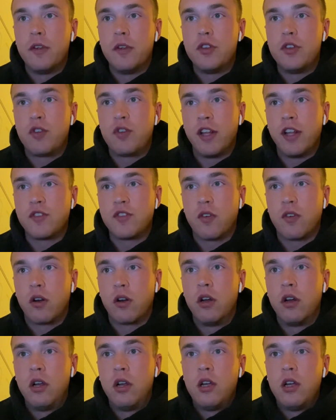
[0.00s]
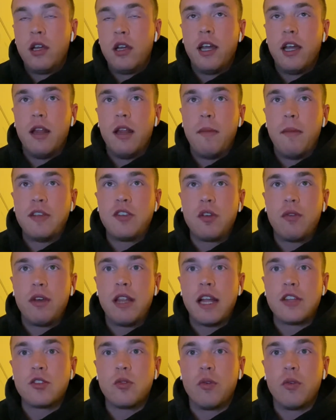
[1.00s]
transfer, and basically
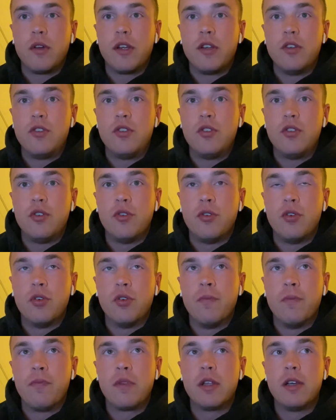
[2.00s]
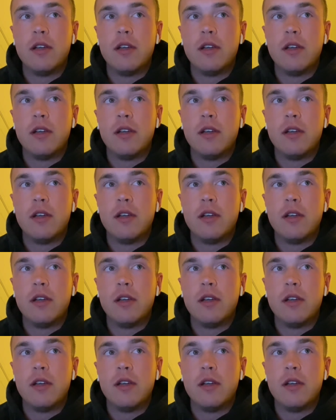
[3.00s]
that's going to